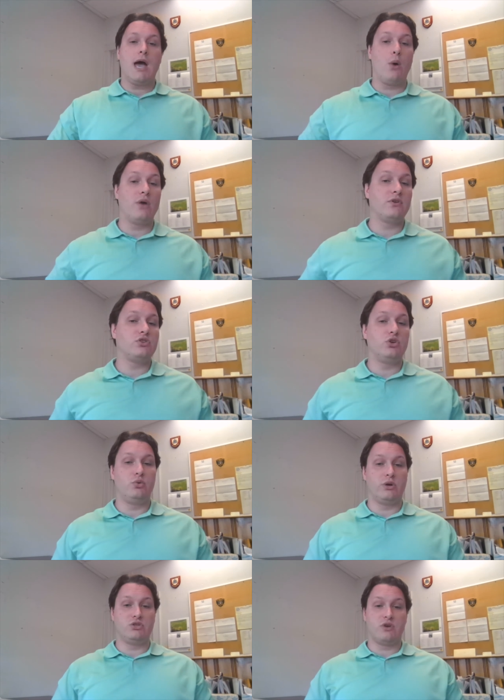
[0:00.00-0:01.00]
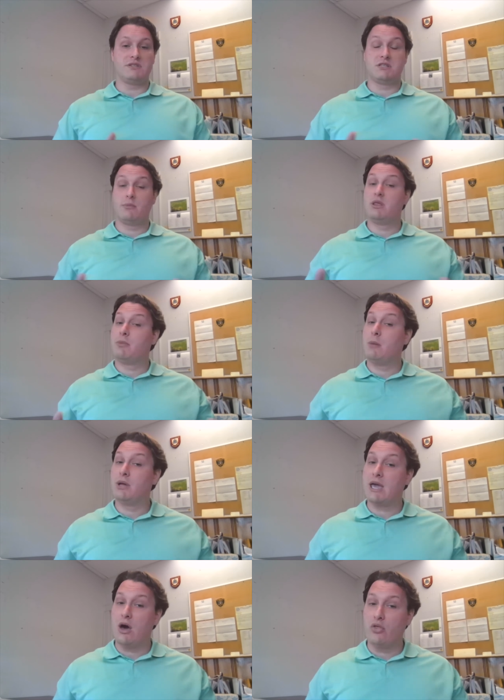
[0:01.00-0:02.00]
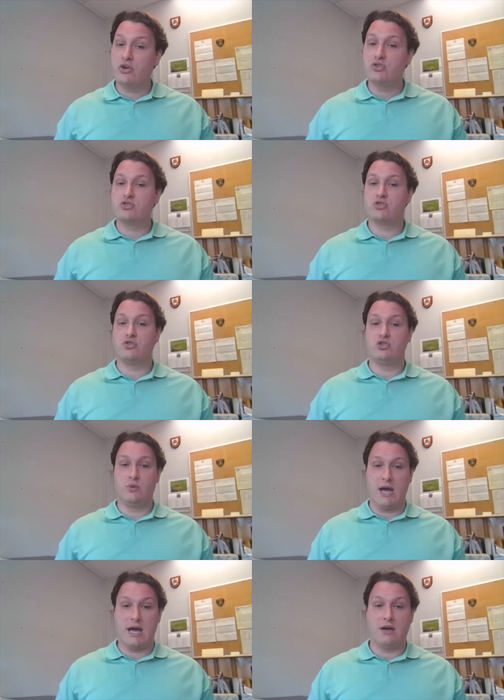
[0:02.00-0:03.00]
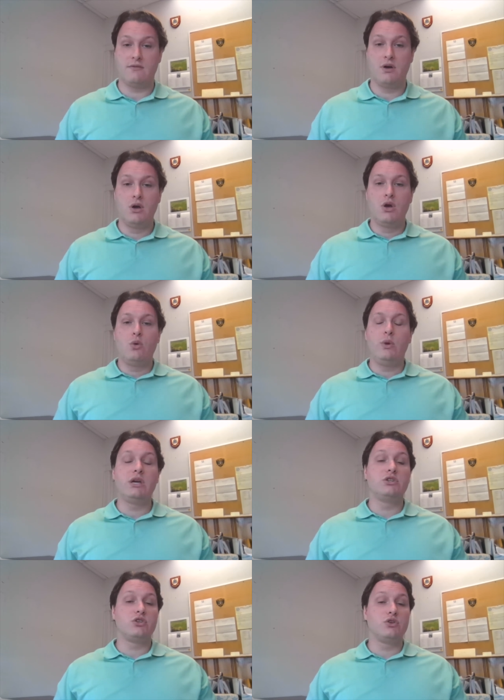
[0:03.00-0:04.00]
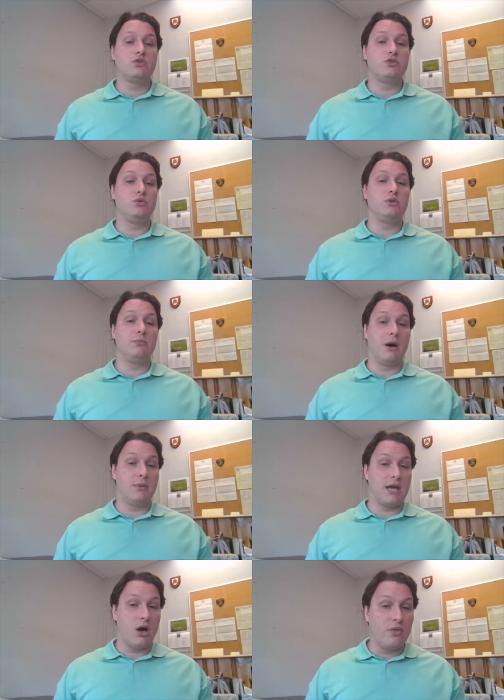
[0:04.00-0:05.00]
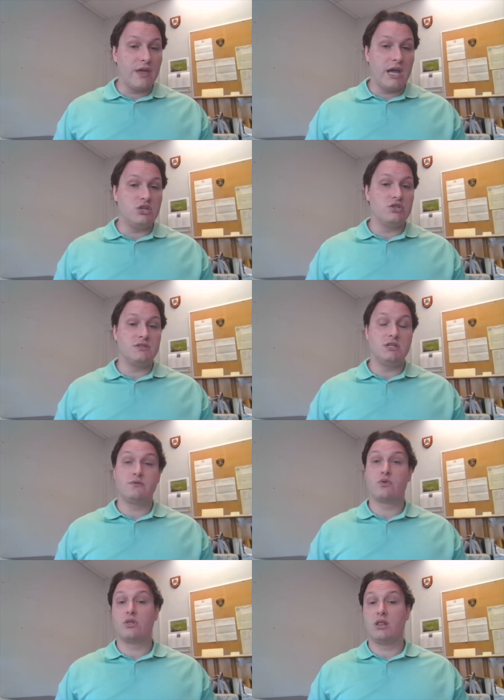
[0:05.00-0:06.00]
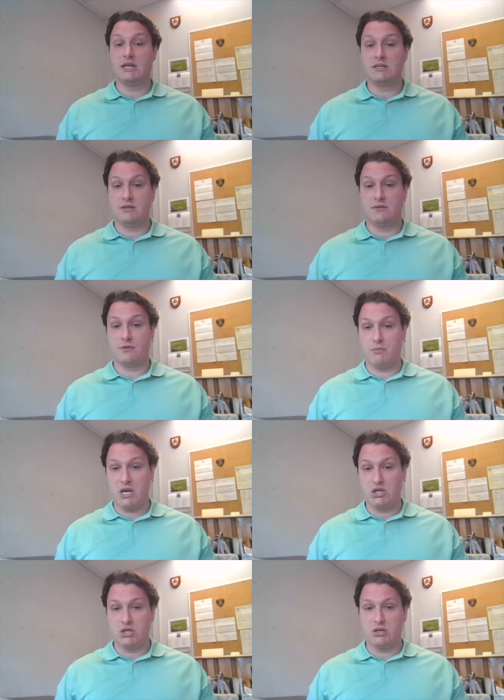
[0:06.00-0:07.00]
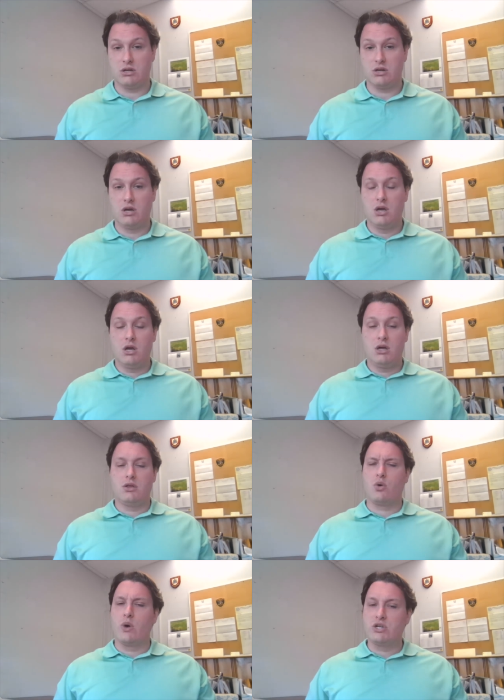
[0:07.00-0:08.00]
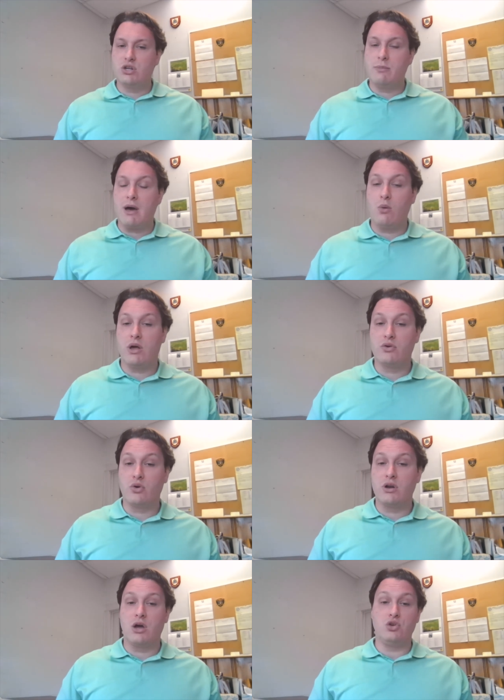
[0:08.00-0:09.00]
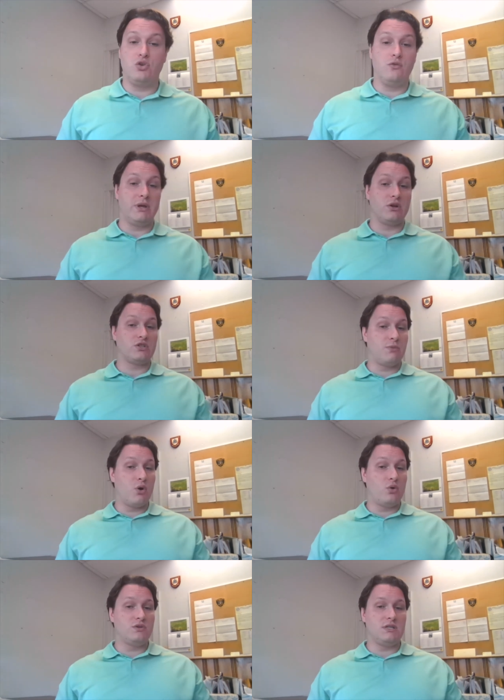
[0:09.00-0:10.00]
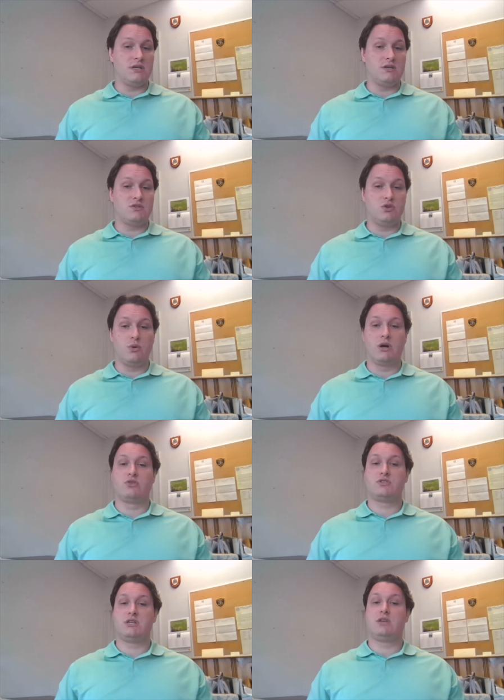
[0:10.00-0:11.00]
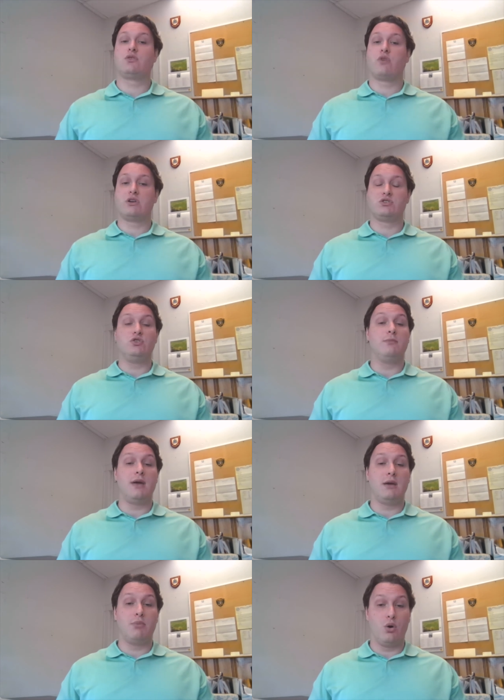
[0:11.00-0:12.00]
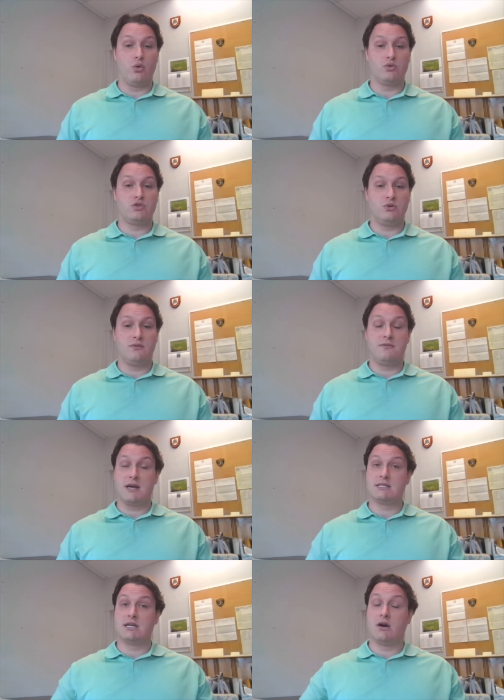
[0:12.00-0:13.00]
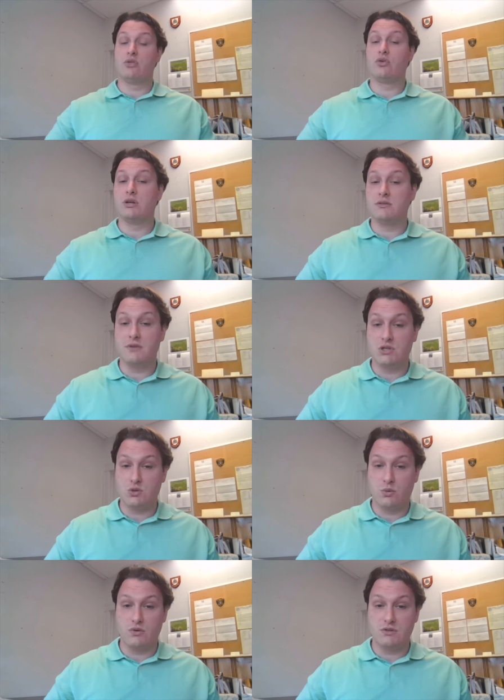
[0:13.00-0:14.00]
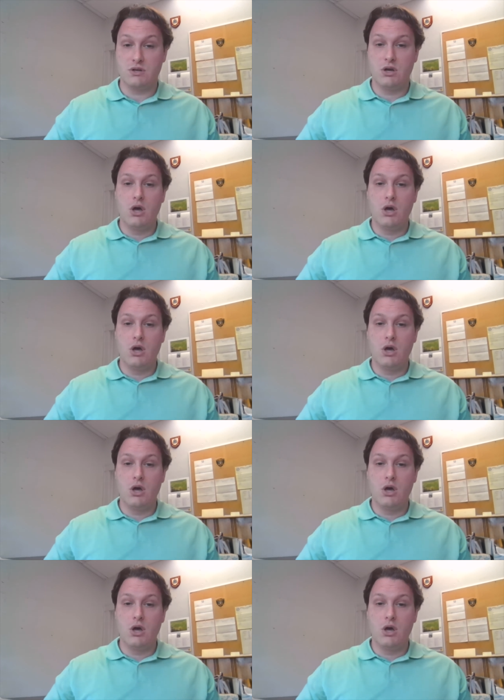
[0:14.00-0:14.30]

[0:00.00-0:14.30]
However, to address some of the public health concerns you have, we can turn to the public health agencies for the latest information. The question about whether or not you've been exposed is to understand the risk you may pose to infecting other individuals.